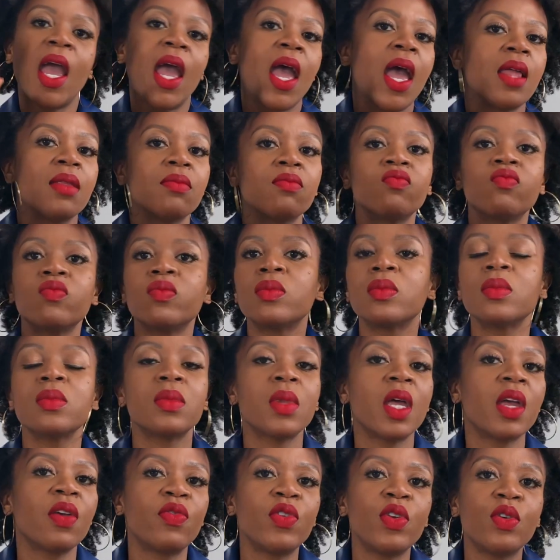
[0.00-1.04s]
and
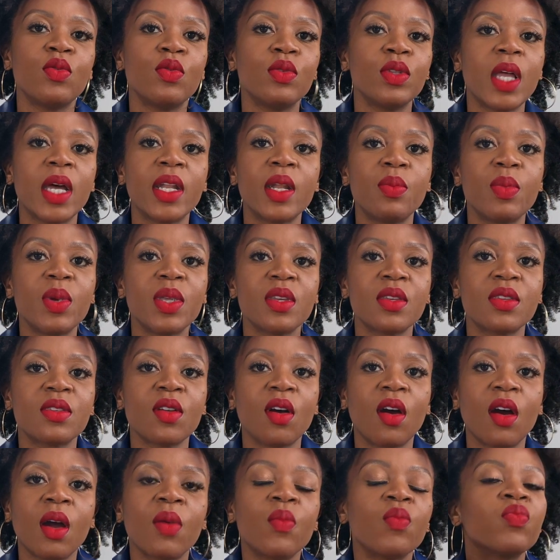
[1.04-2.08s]
if you let it be the
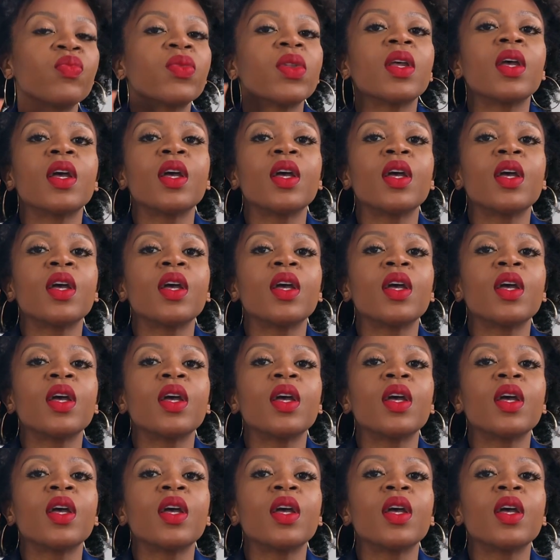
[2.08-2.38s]
star,